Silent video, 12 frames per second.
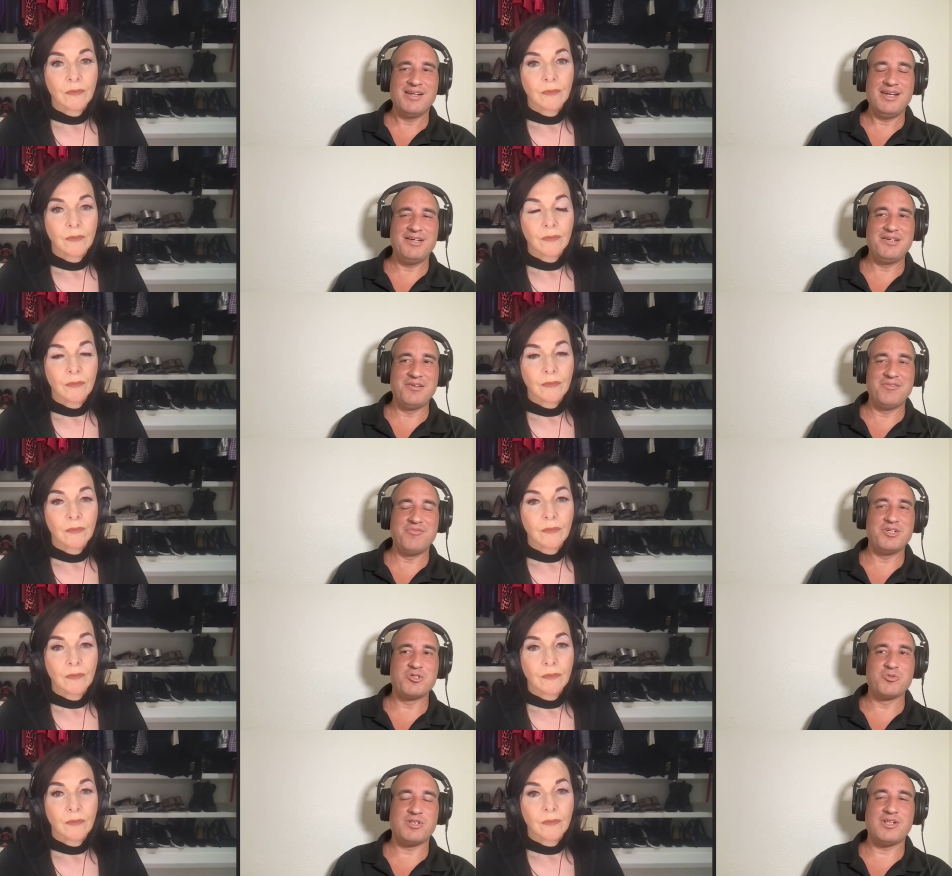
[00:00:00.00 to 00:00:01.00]

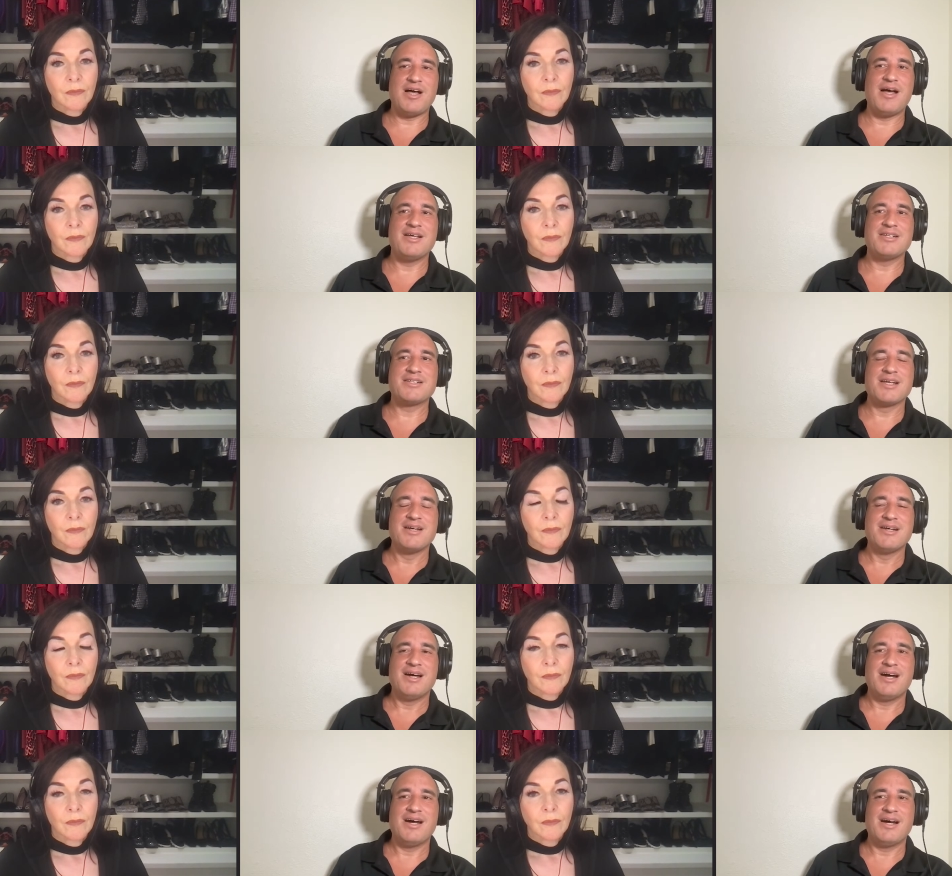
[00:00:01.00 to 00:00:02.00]
Speaker 1: individualized
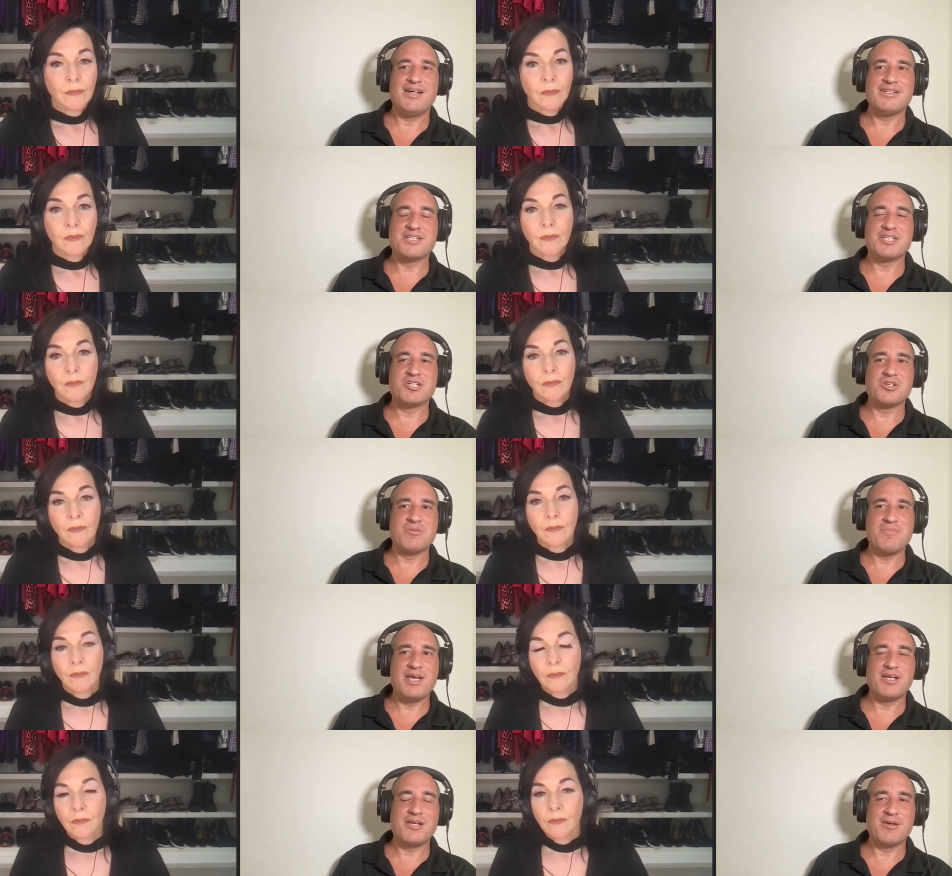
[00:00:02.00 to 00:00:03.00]
uh, decision
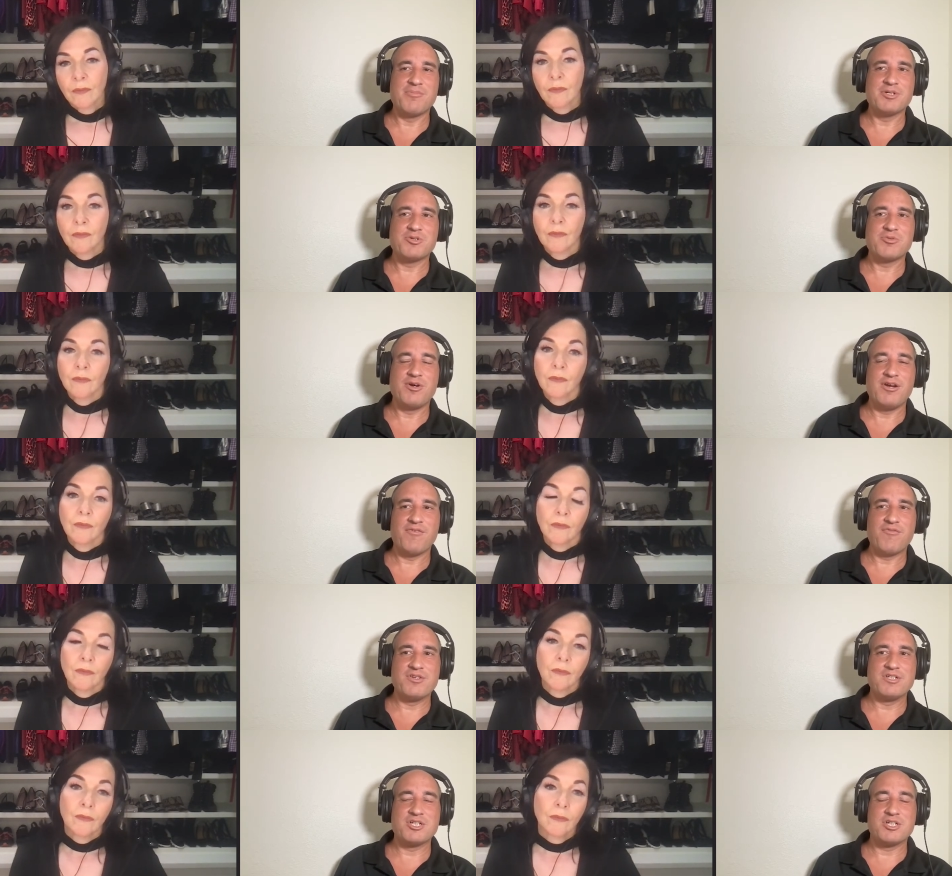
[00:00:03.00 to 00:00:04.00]
making between
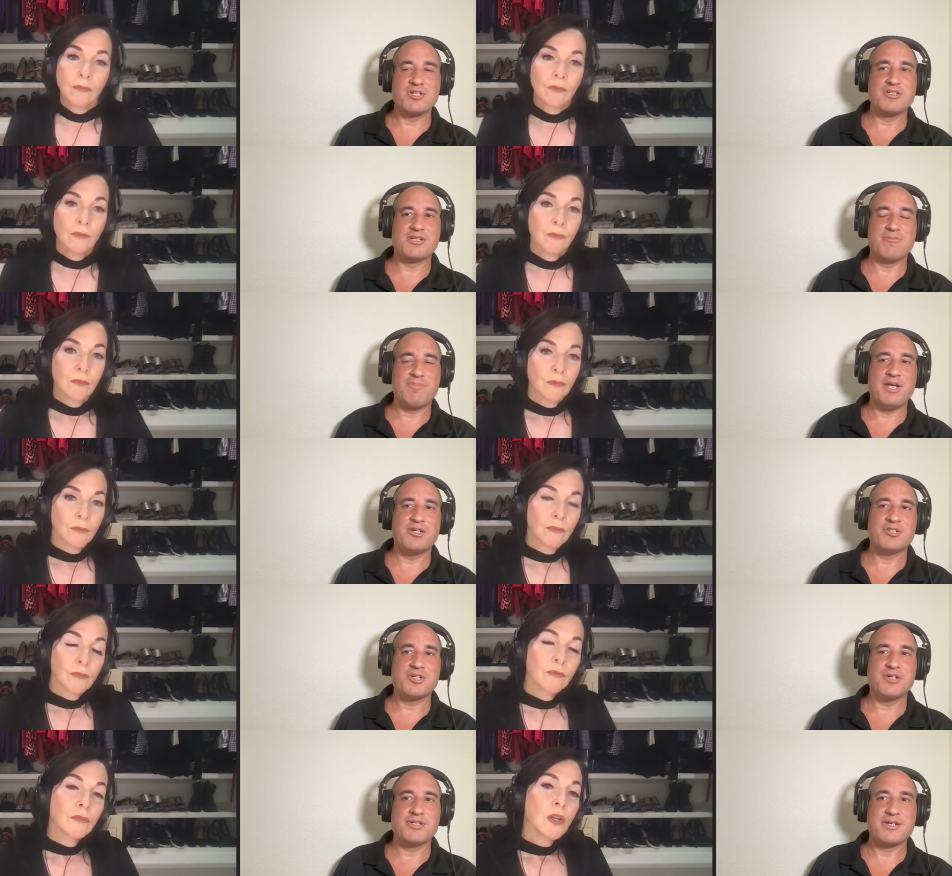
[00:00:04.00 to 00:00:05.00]
physicians and
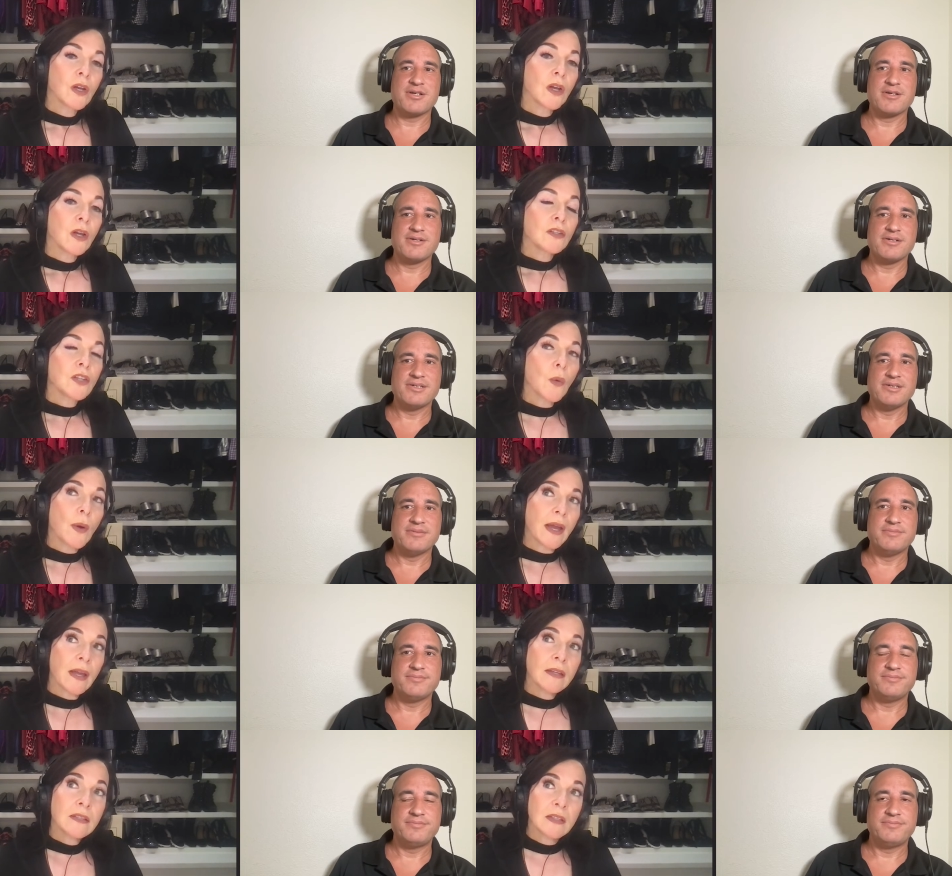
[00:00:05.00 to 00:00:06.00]
patients.
Speaker 2: So,
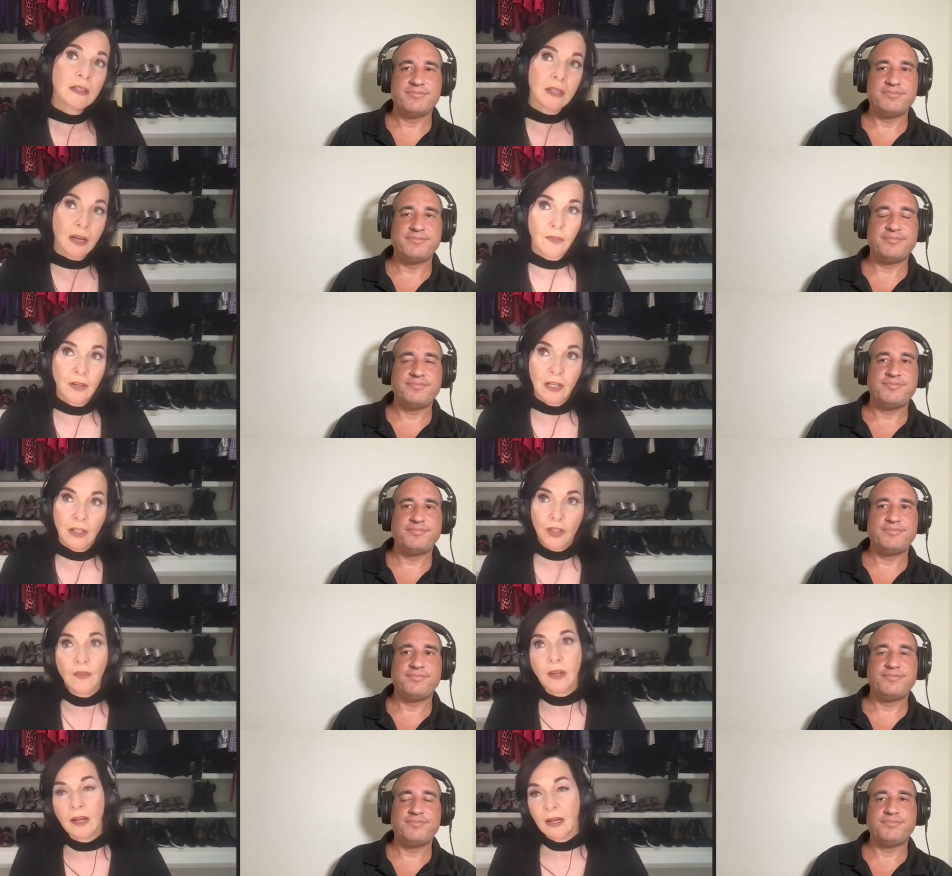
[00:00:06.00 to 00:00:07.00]
is the
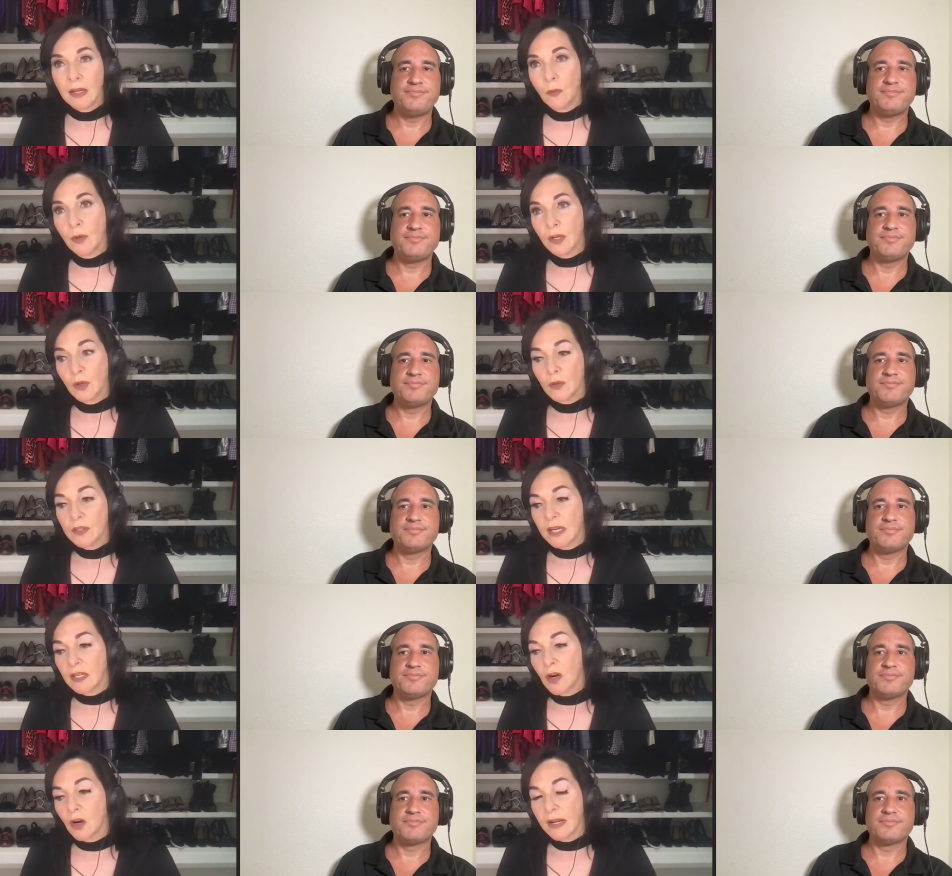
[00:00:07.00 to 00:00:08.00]
definition that anyone who's had
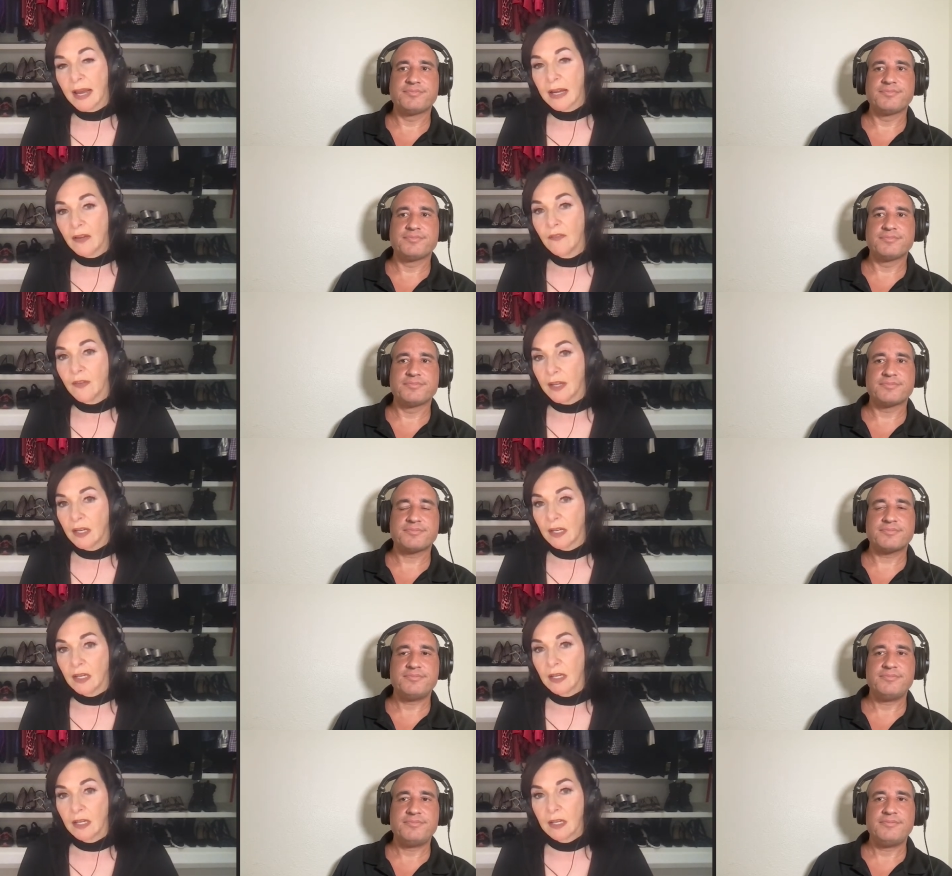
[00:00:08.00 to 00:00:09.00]
a cardiac event
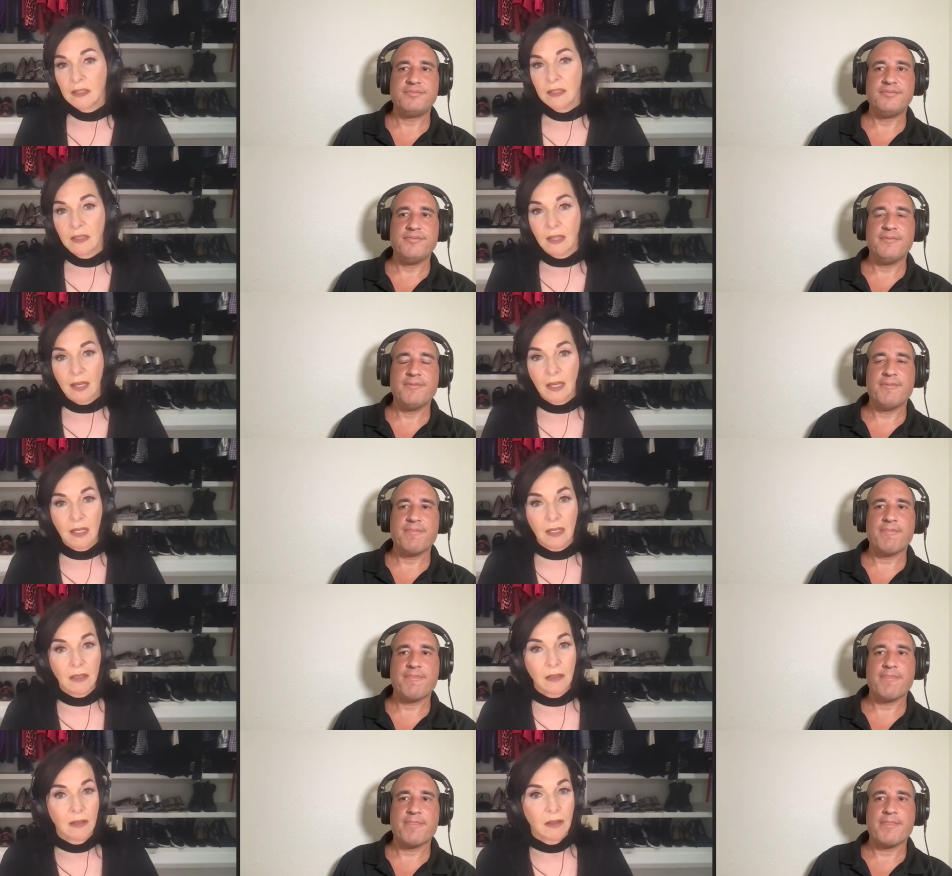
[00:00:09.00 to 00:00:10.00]
is
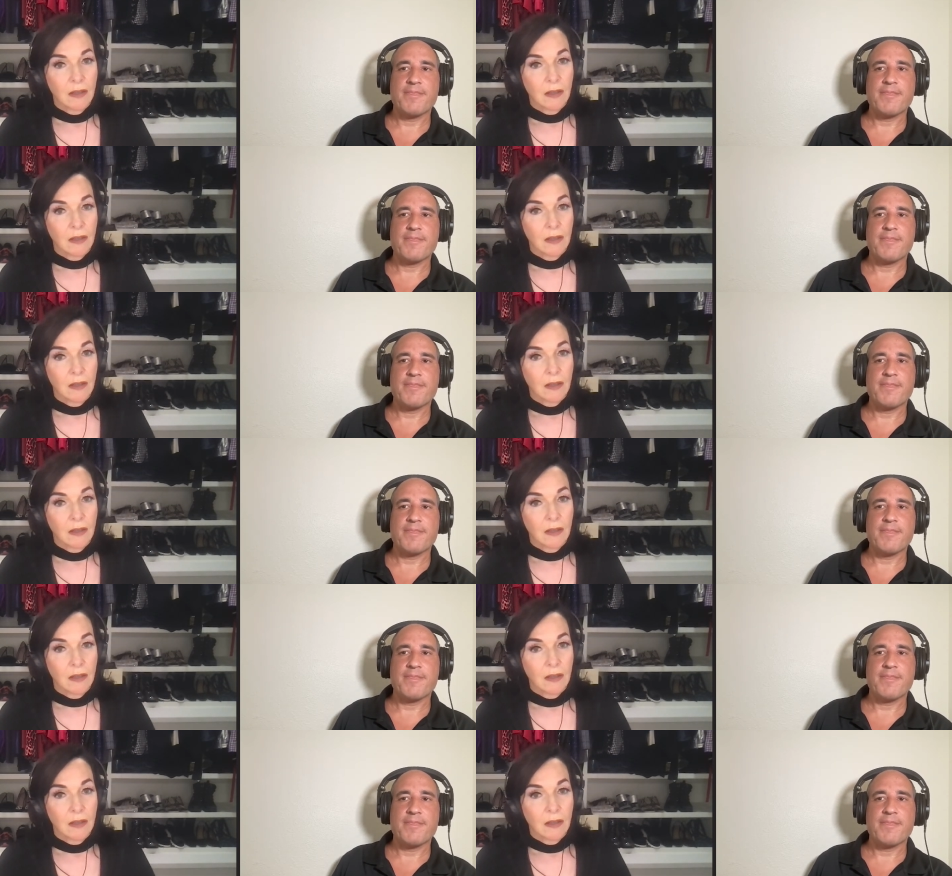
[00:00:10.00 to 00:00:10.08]
then